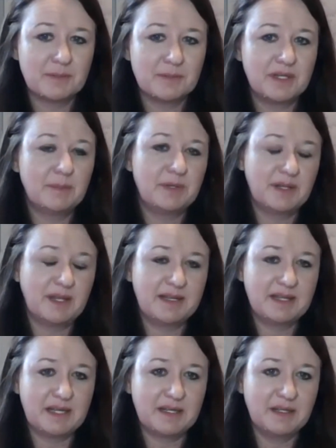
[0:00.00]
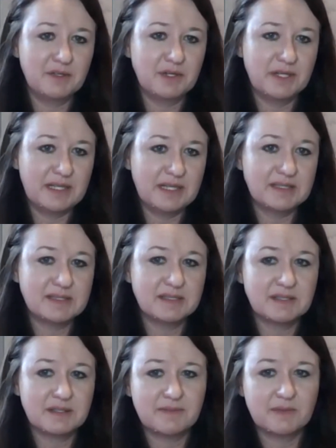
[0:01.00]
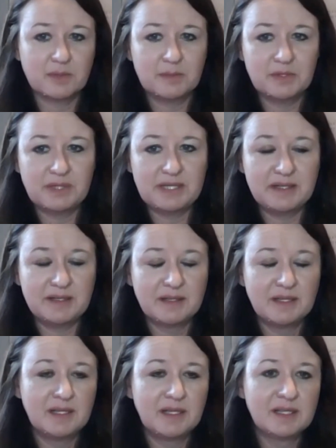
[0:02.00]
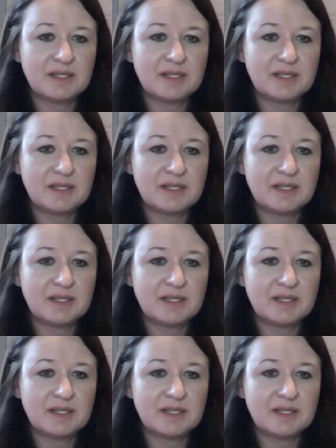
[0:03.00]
further manipulate that ingredient into the form you need.